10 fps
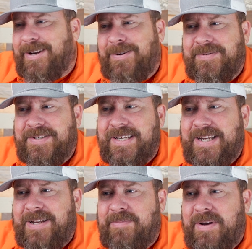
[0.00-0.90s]
They don't
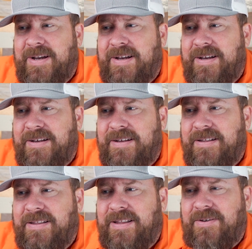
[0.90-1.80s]
seem
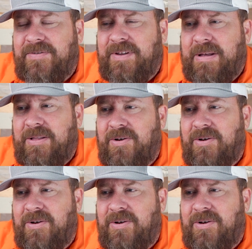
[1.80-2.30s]
uh, they don't seem that